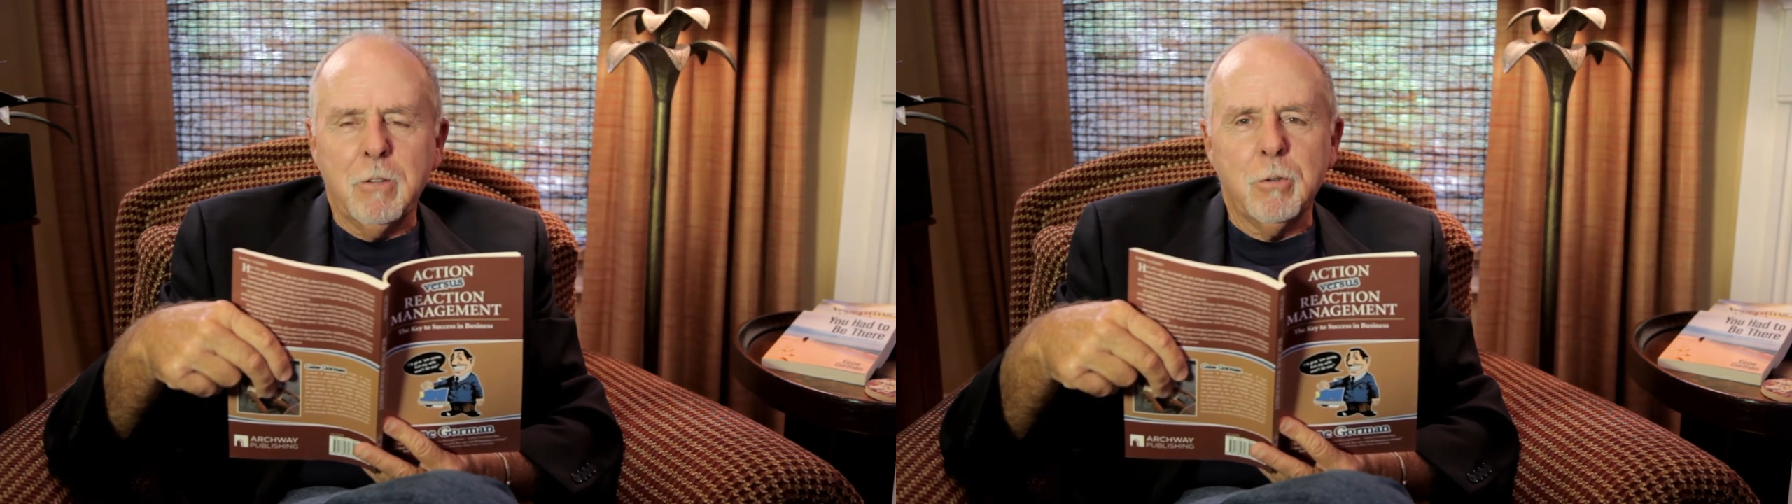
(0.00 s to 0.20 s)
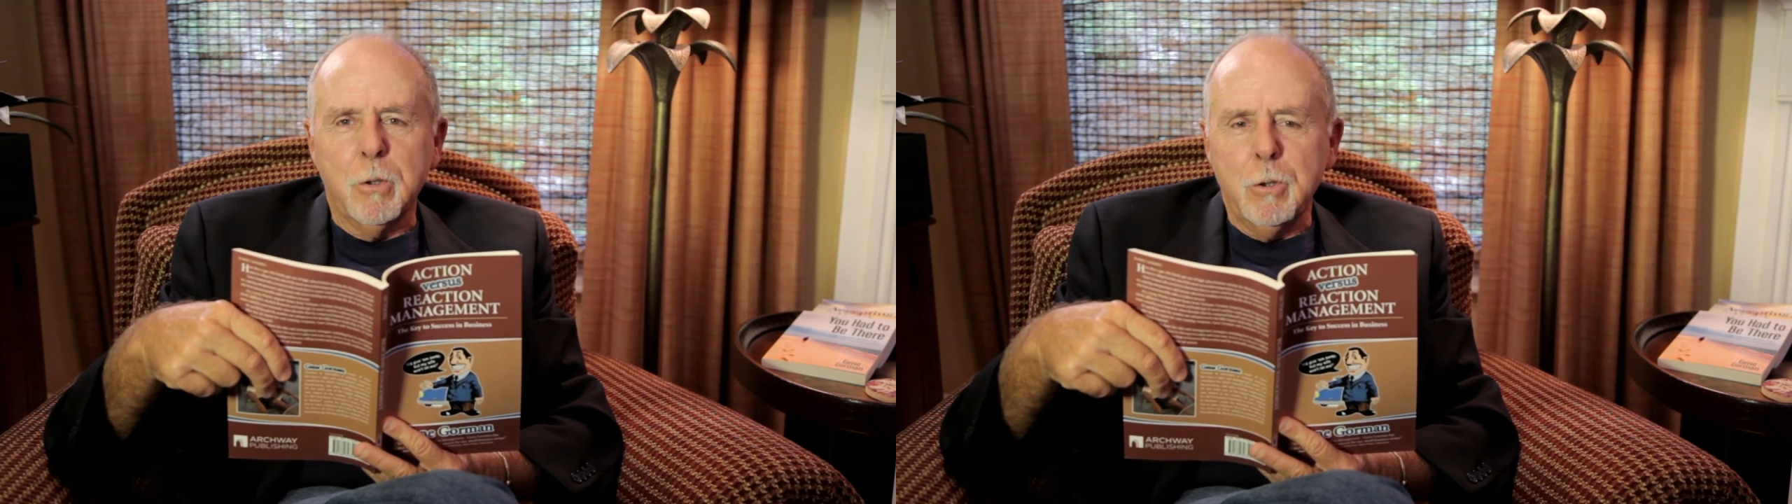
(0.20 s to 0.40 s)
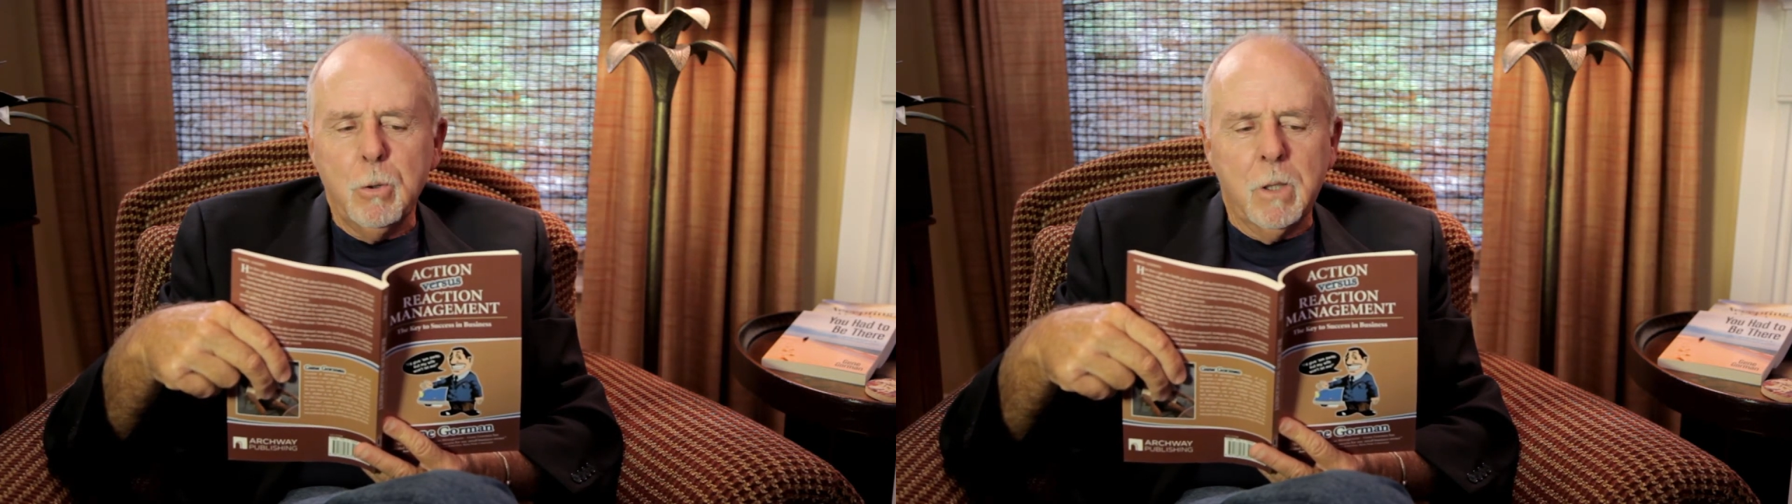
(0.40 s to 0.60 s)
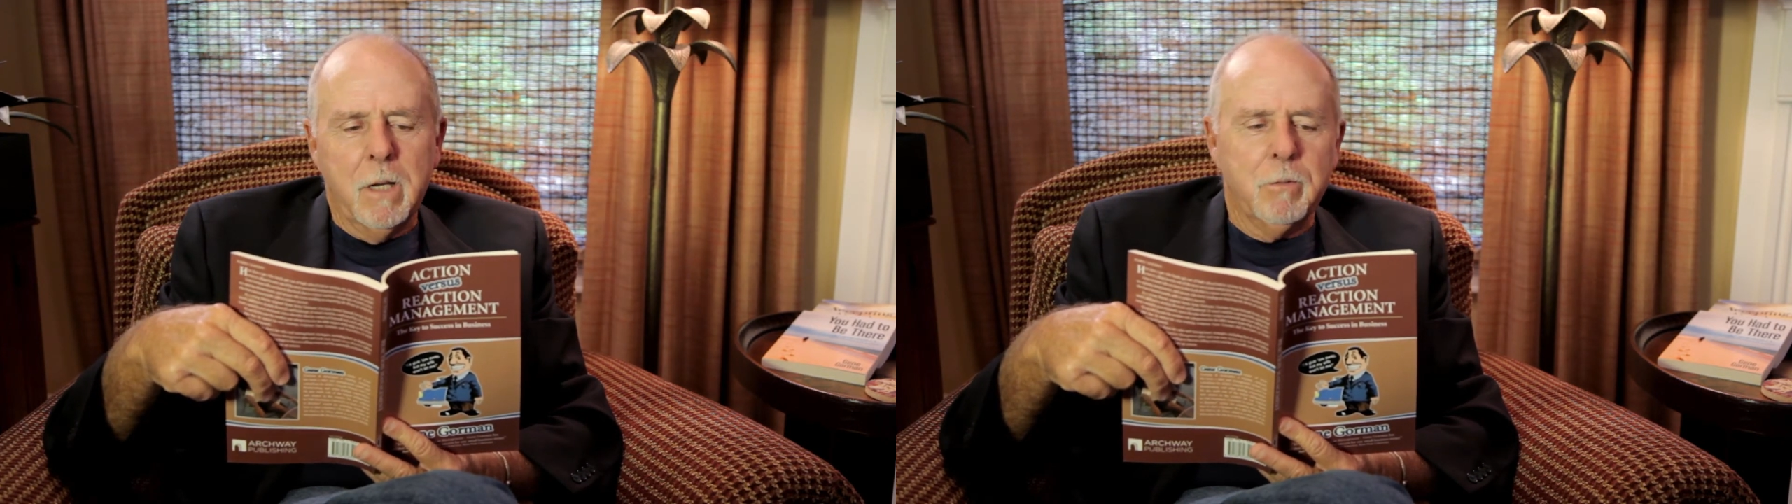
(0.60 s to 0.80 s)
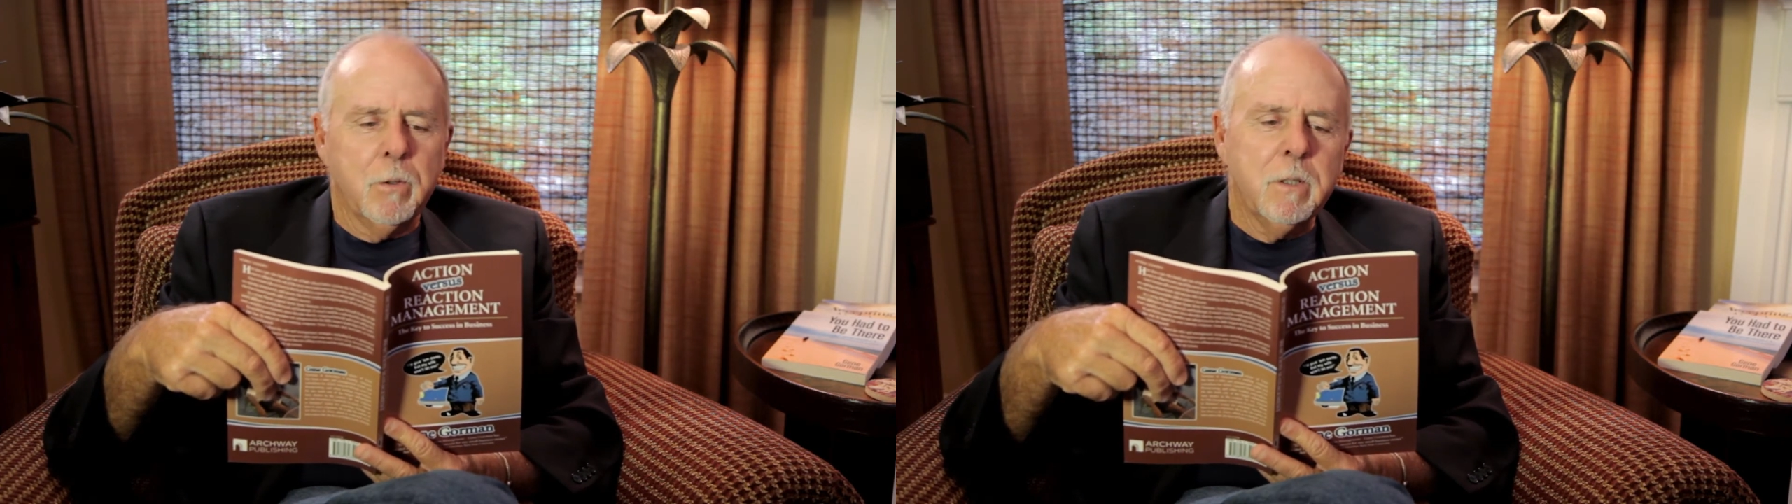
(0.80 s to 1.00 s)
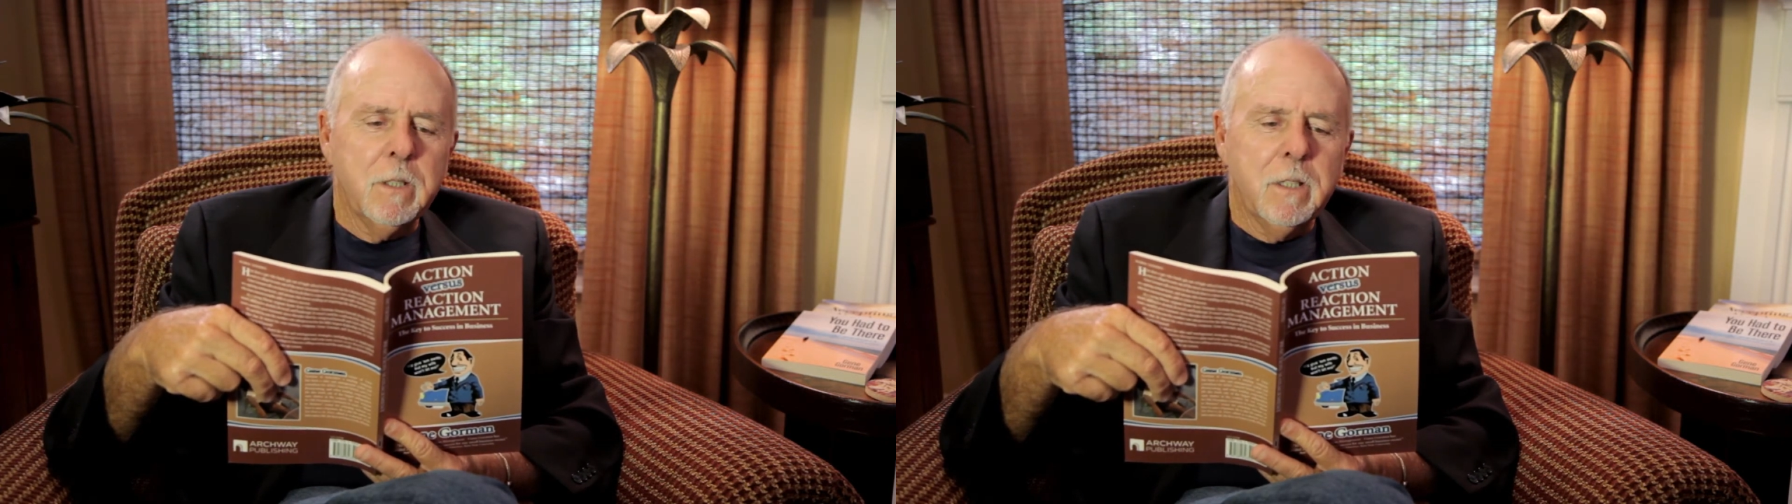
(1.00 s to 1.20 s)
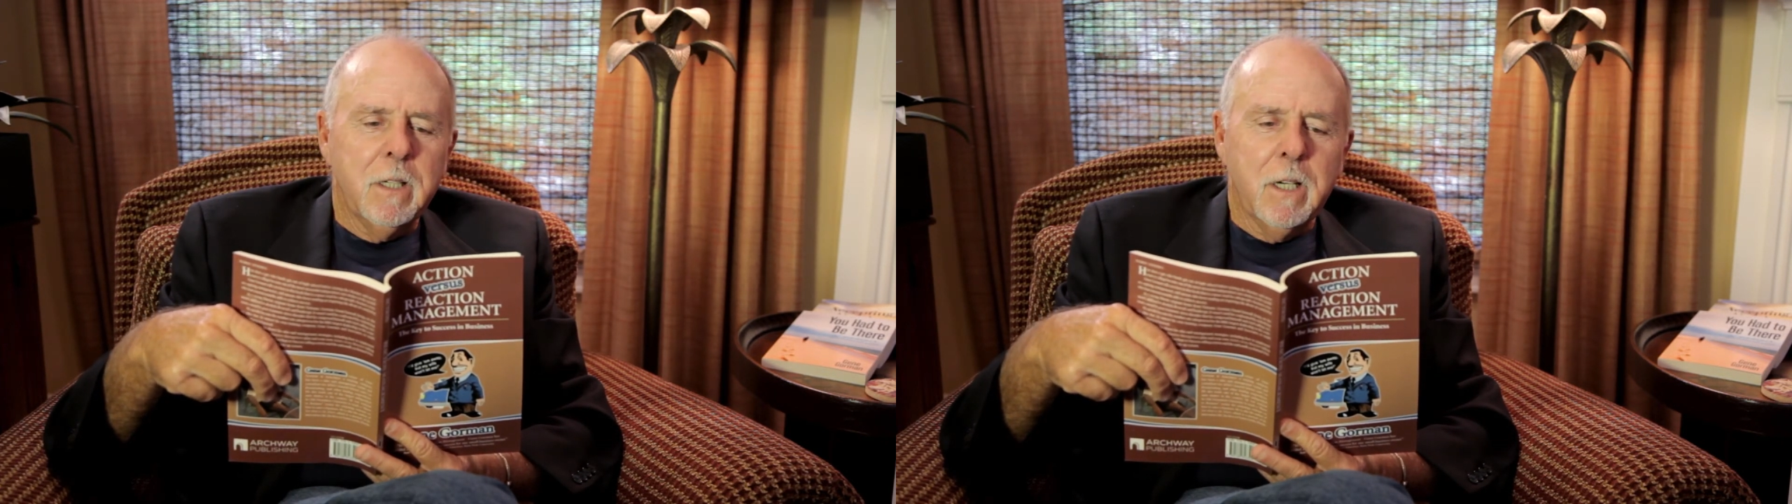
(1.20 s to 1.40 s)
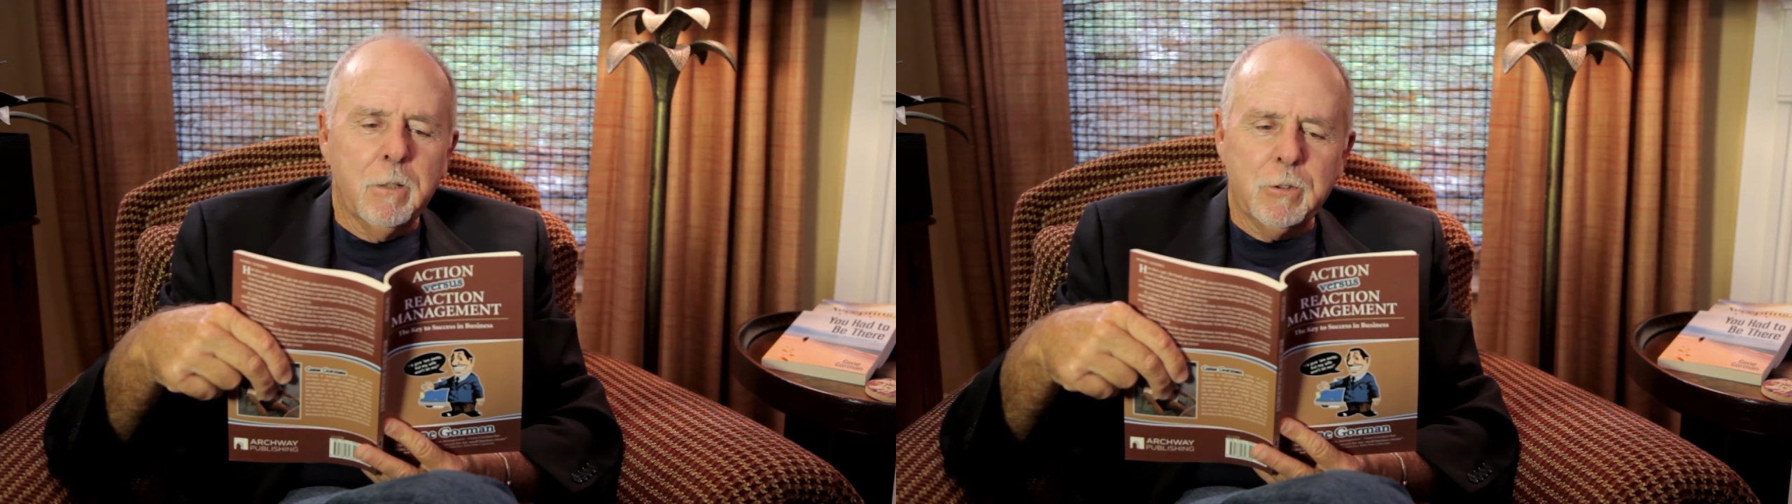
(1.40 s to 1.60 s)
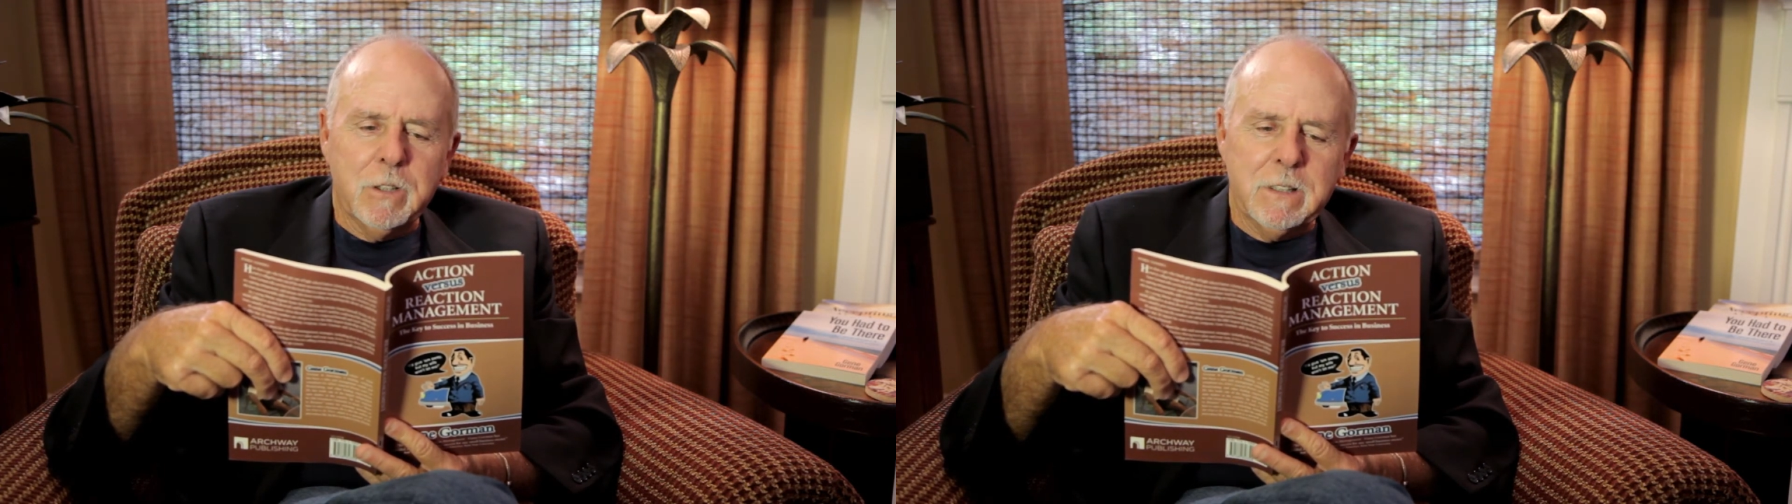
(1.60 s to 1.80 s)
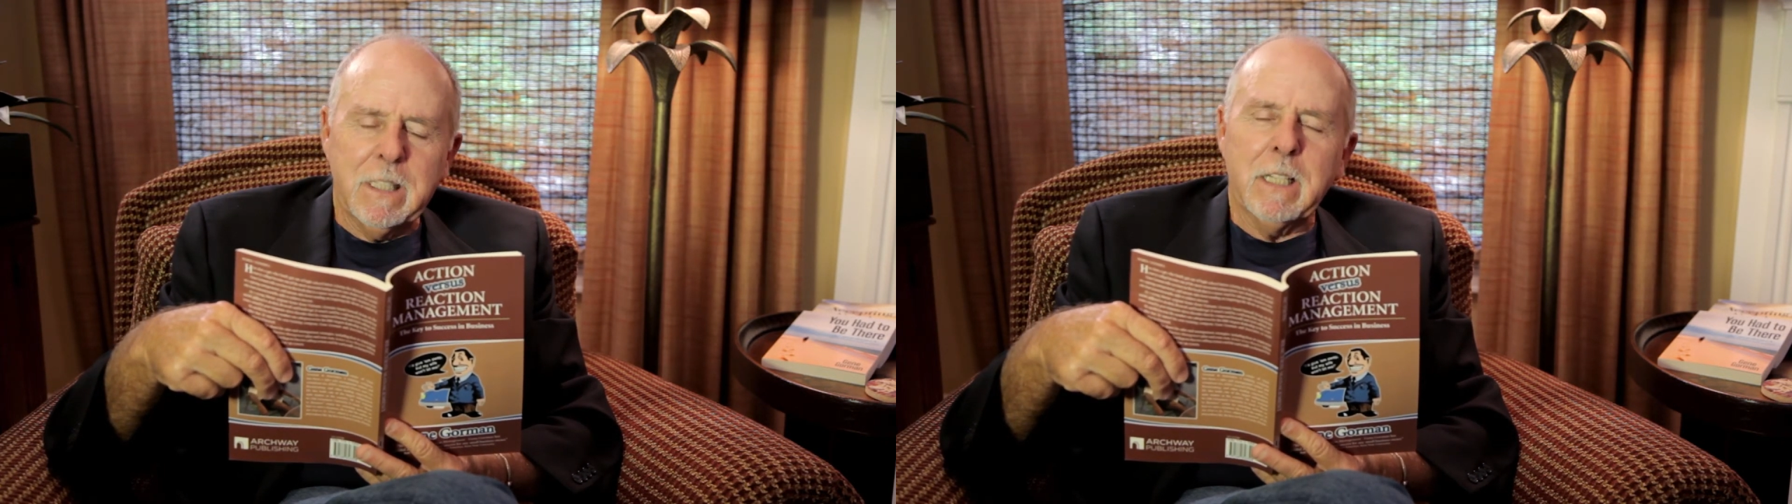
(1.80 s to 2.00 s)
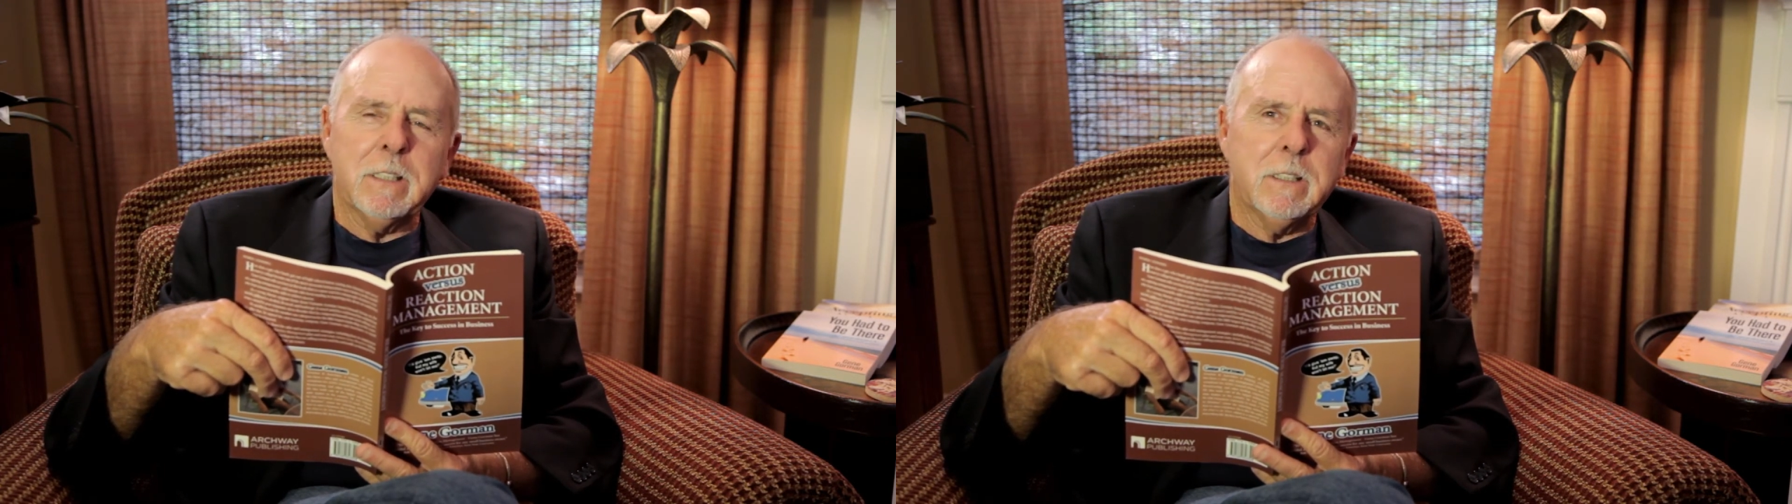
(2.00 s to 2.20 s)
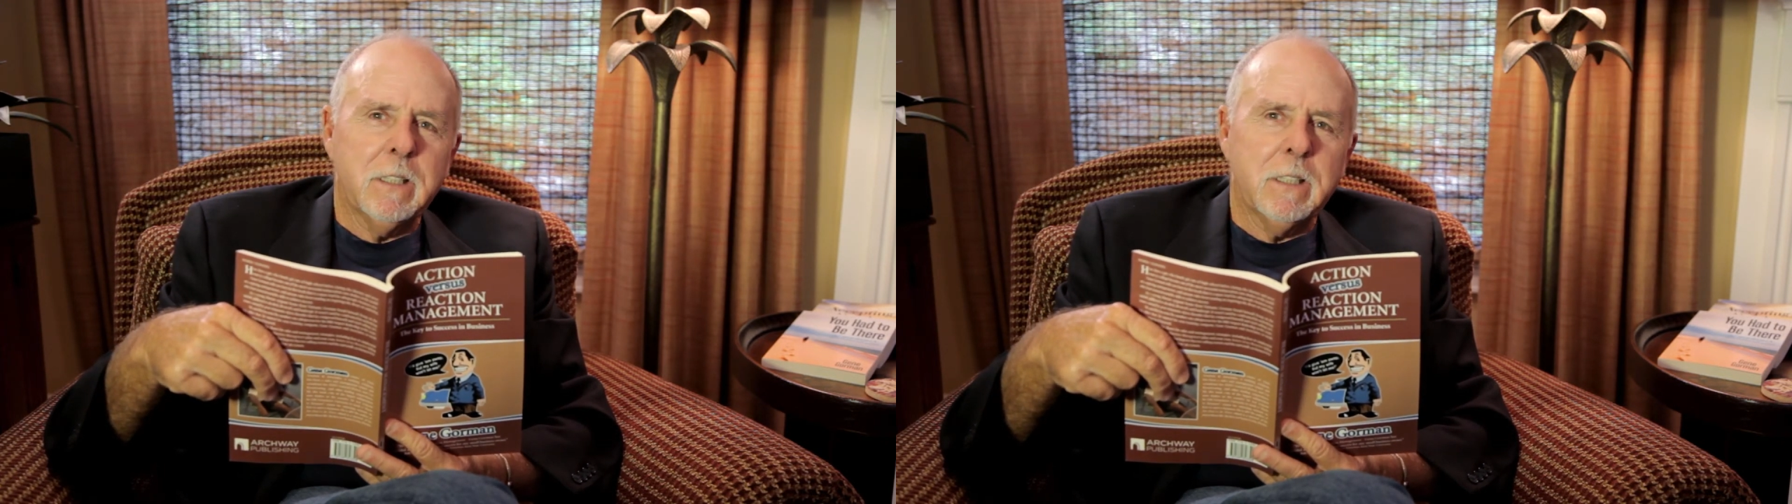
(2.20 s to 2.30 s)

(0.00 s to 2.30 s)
to a new level of success.